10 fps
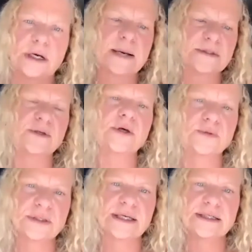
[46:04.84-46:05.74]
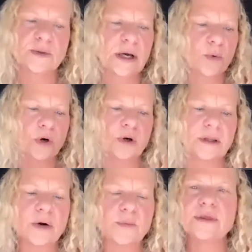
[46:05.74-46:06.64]
comes to those things. So I work a
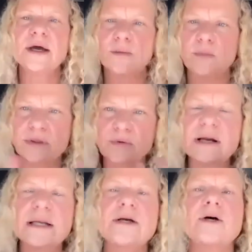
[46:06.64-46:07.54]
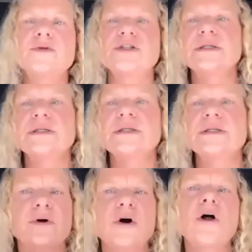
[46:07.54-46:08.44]
lot with the running coaches
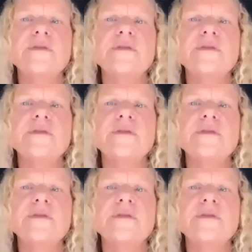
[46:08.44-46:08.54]
or all